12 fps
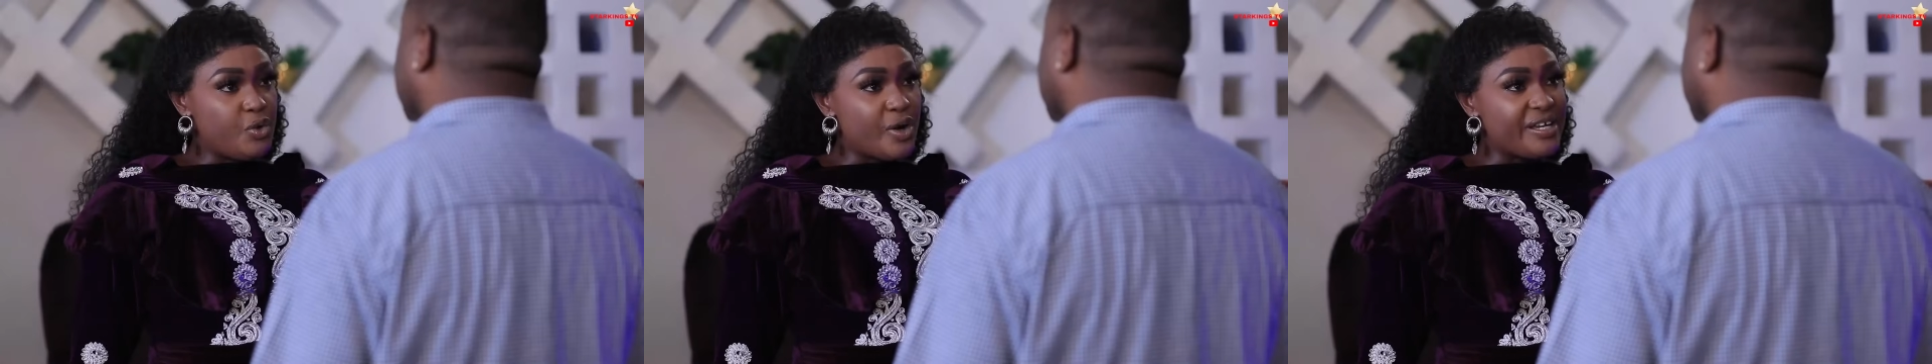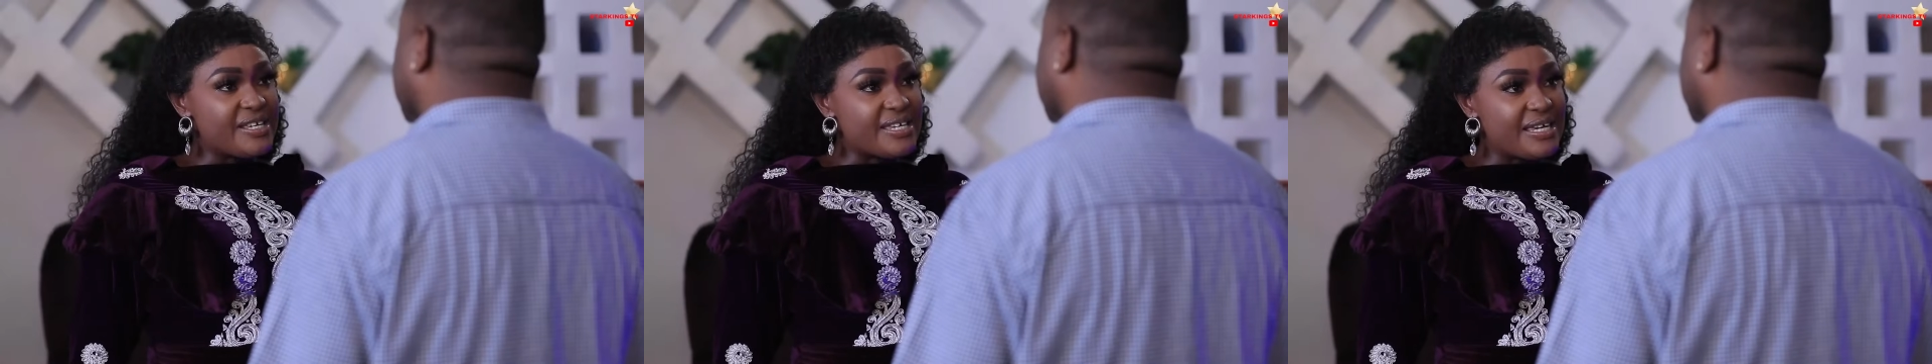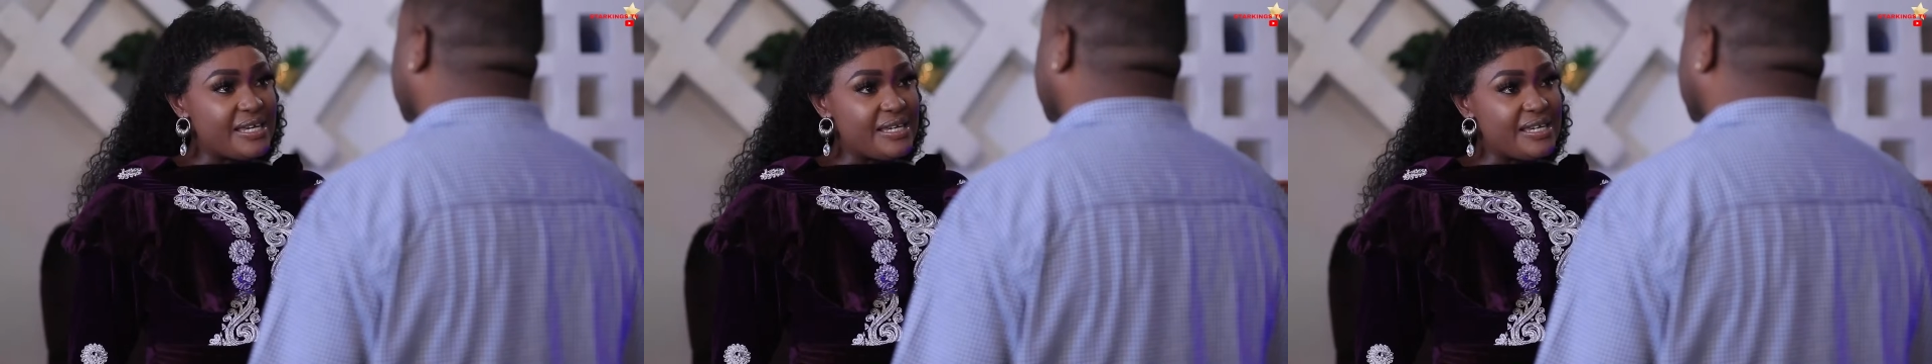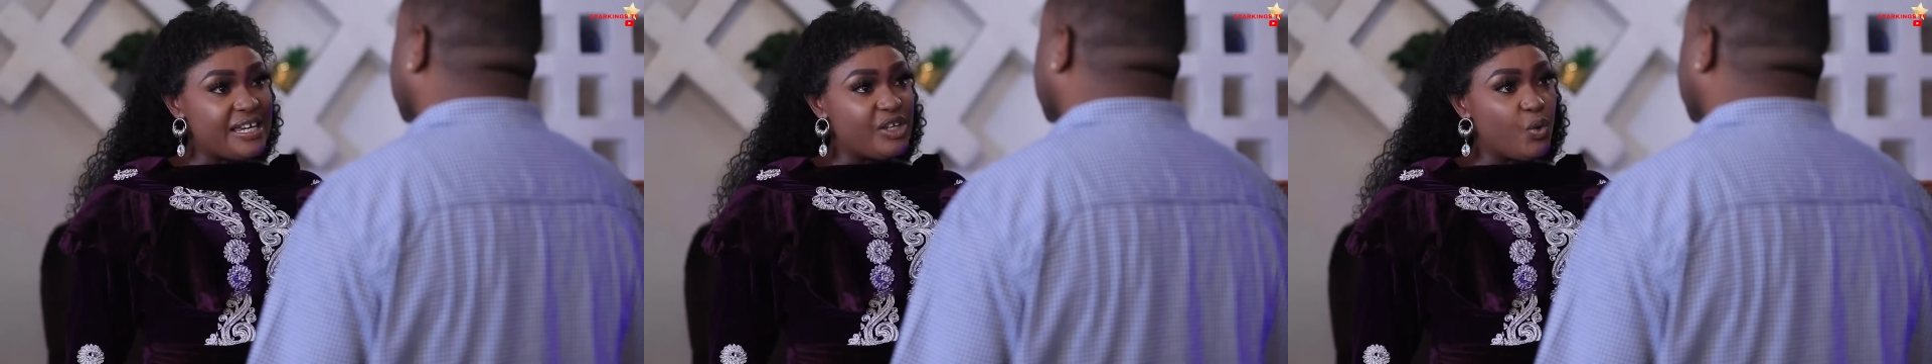You are a
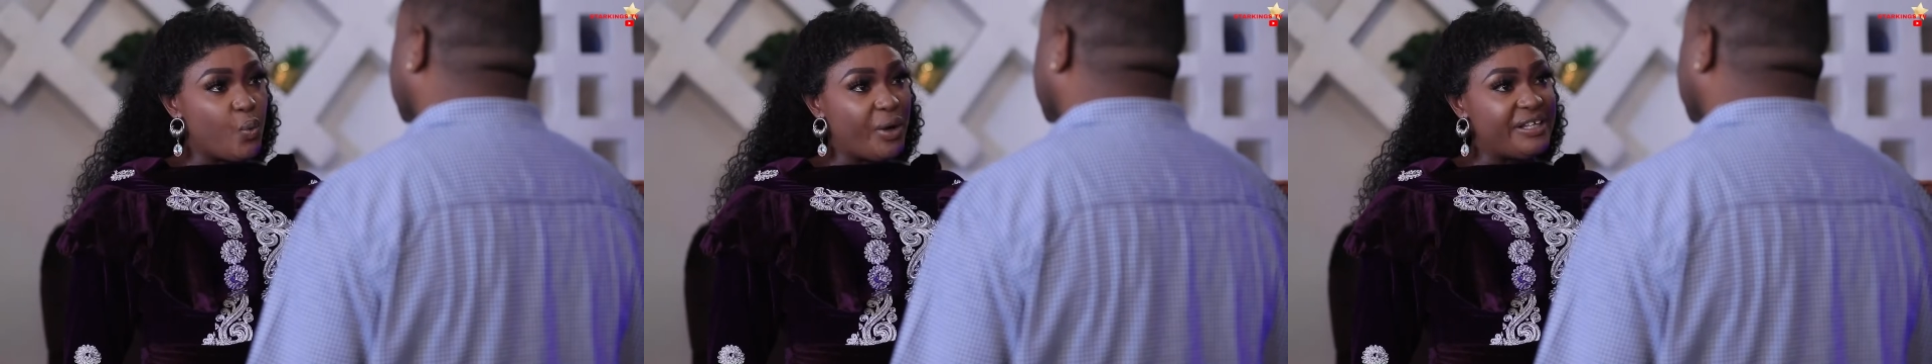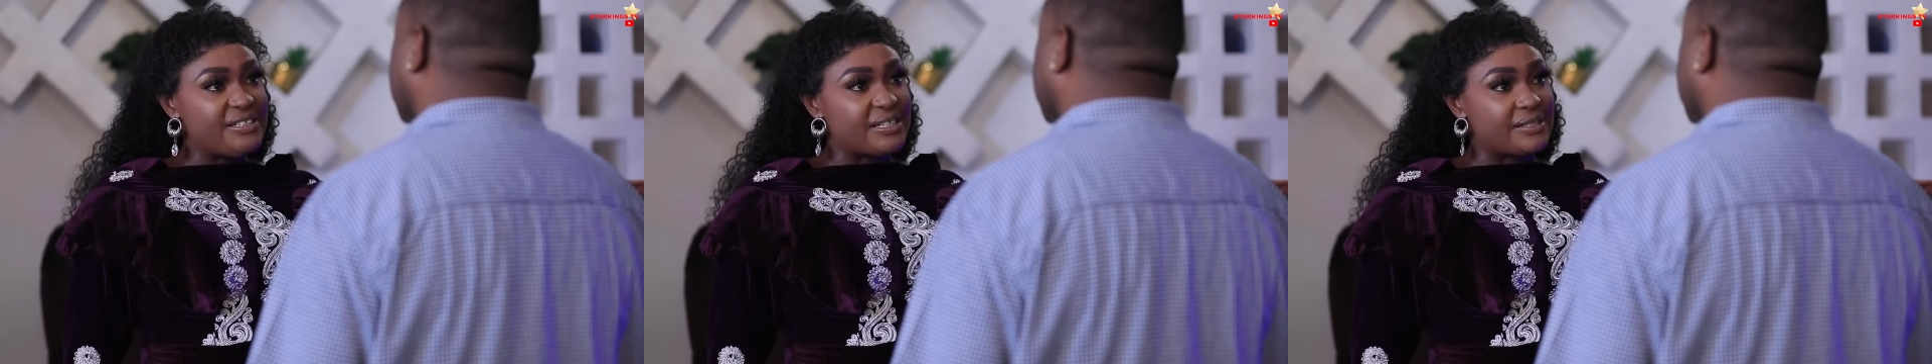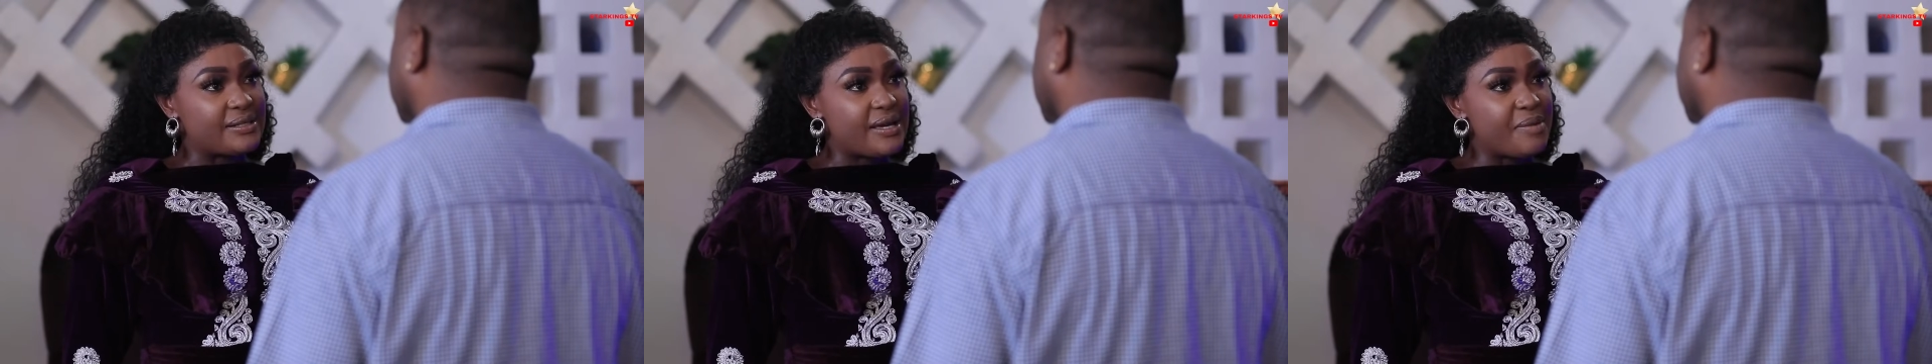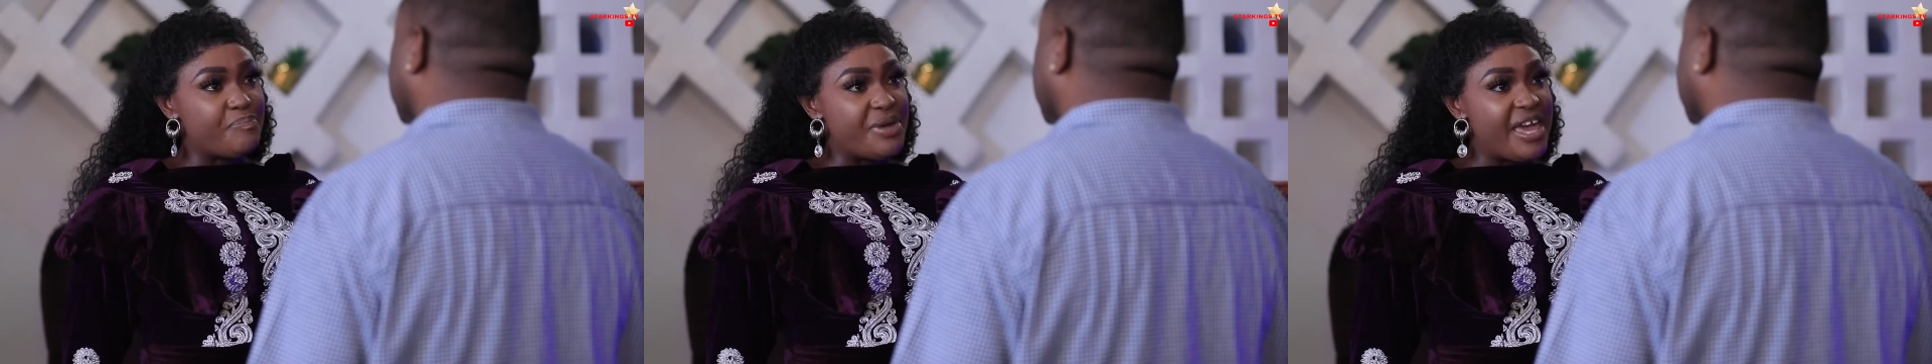king in waiting.
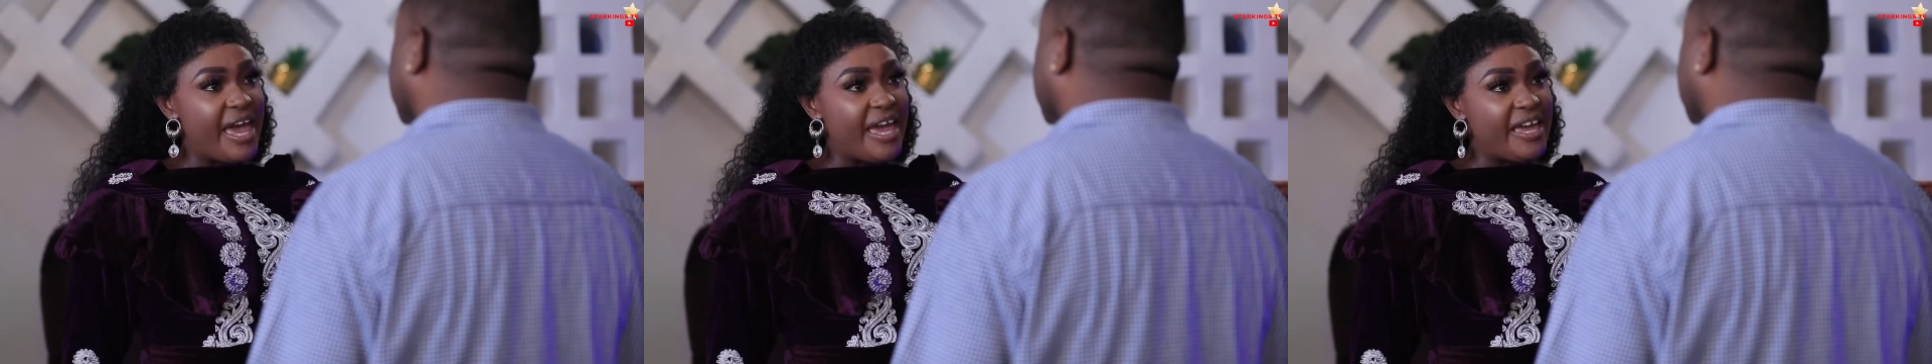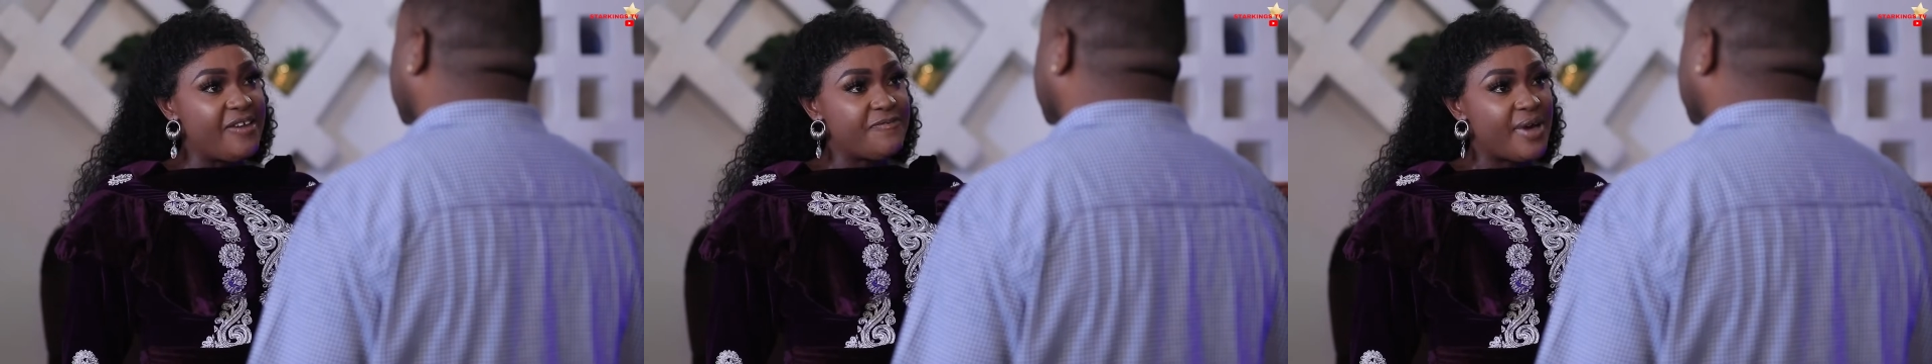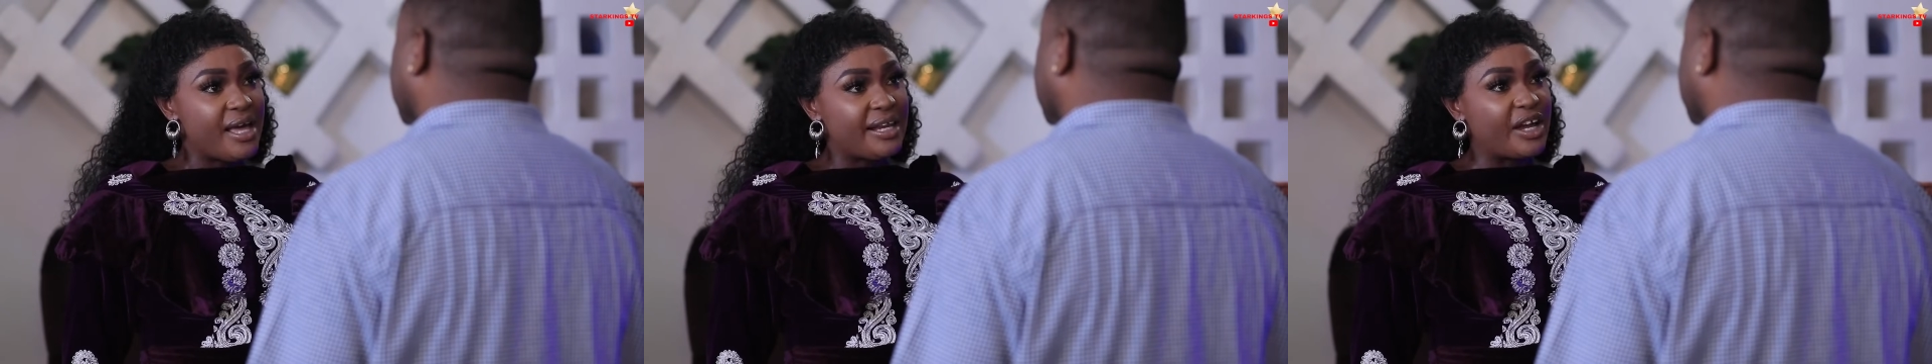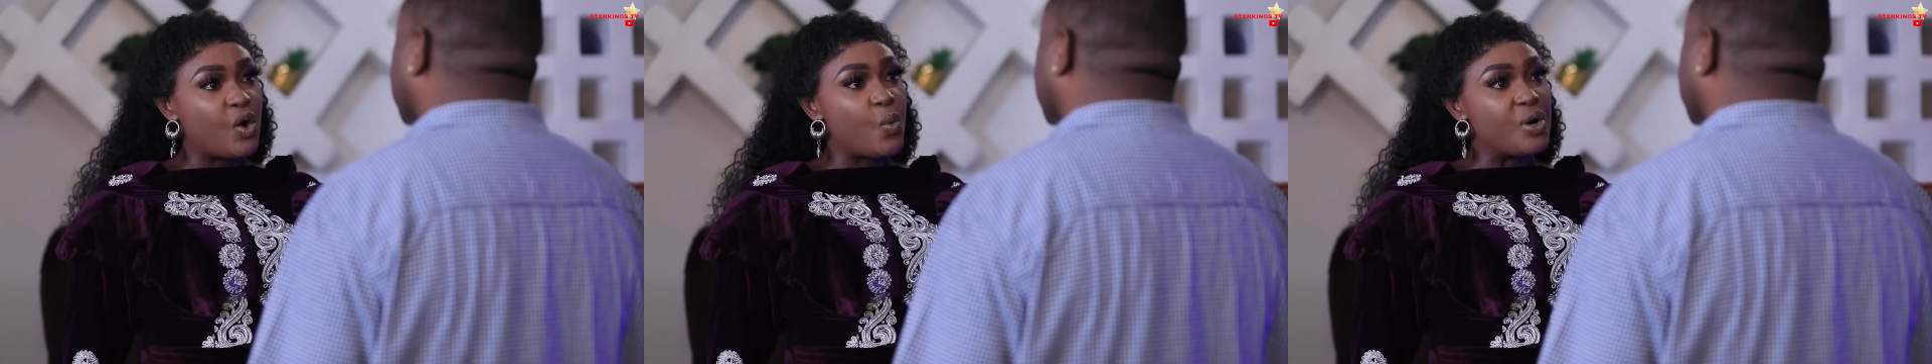Behave
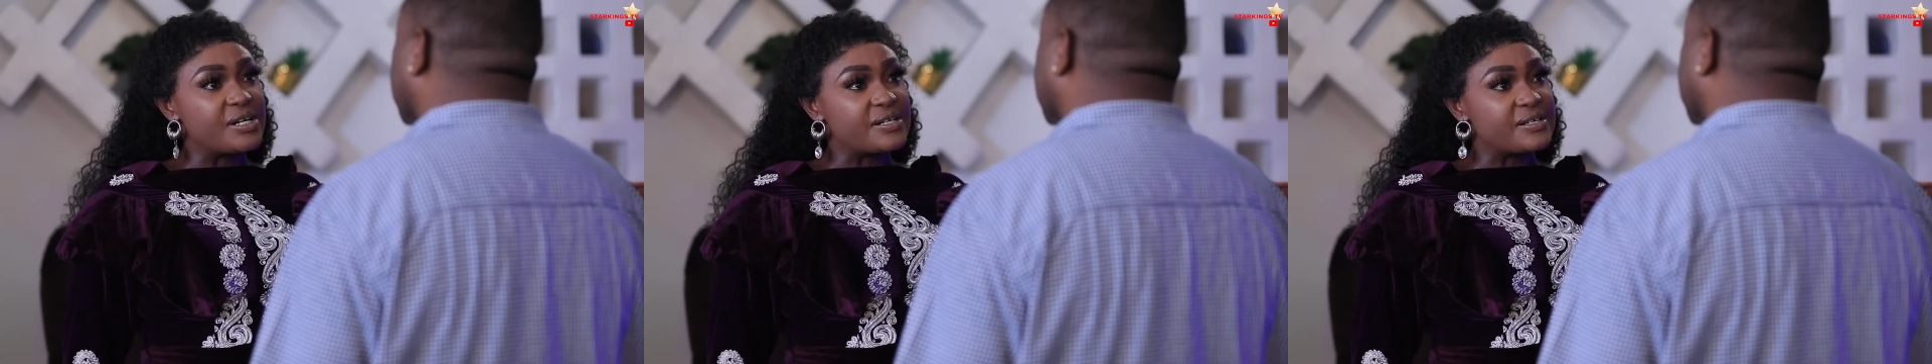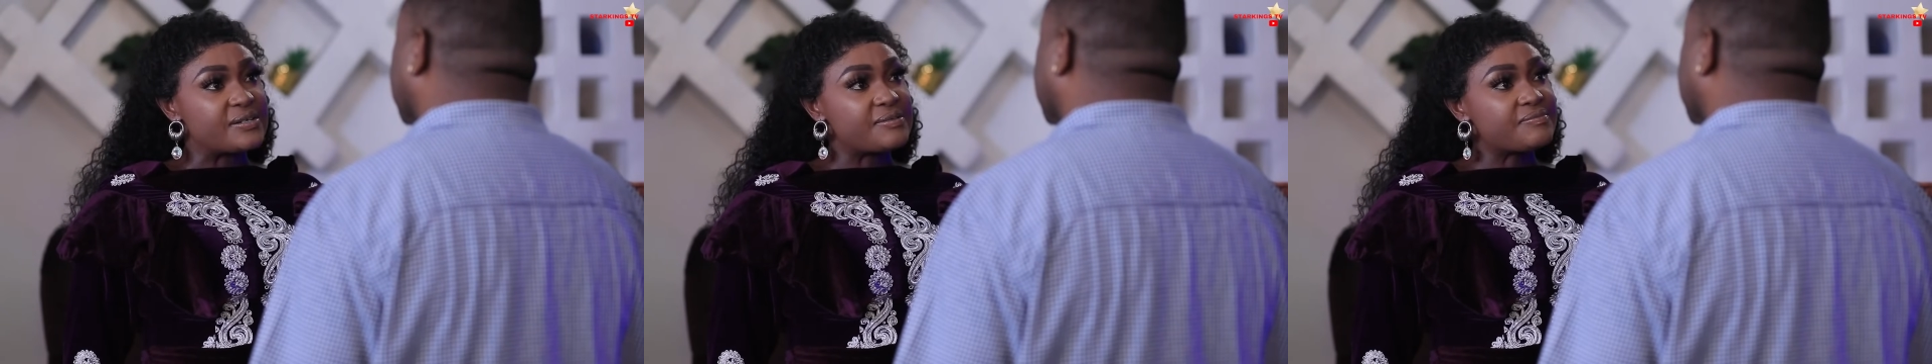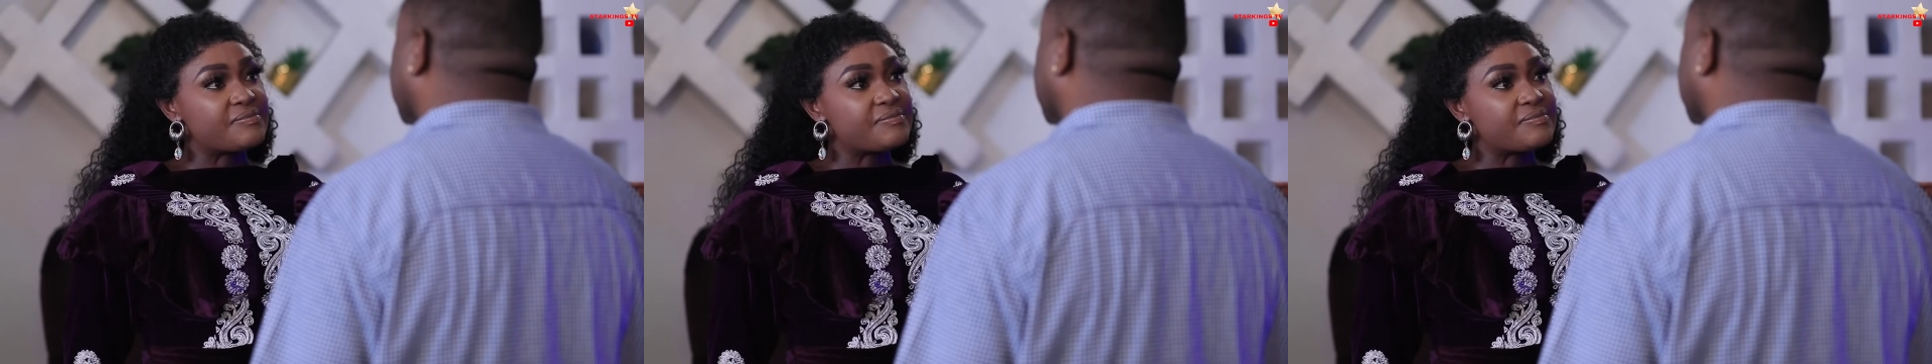like one.